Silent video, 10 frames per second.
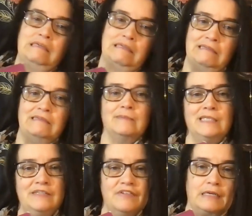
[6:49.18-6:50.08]
Again, I'm
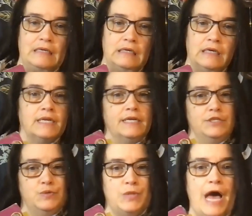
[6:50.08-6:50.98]
kind of a geek and I
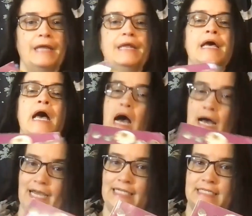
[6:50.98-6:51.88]
do that.
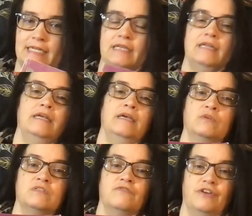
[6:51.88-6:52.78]
I did it. It
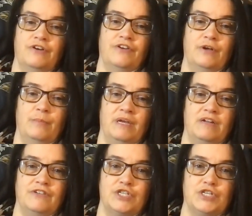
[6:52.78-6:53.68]
was very, very
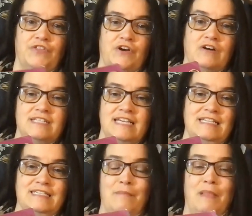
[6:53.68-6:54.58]
beneficial. There are
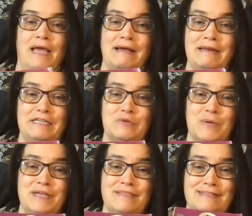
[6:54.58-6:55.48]
days I'm like, I need to
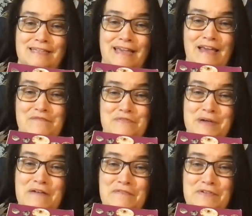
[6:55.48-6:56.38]
read this again
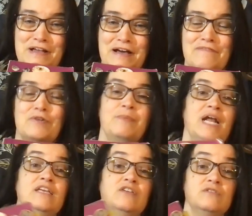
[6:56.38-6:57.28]
from cover to cover, but
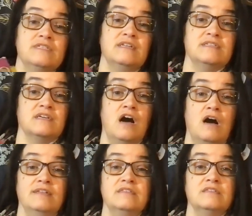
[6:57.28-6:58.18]
I use it as a
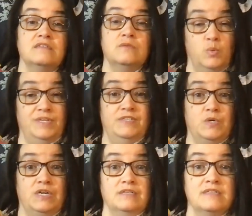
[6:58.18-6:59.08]
constant
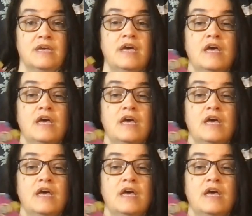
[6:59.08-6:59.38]
resource.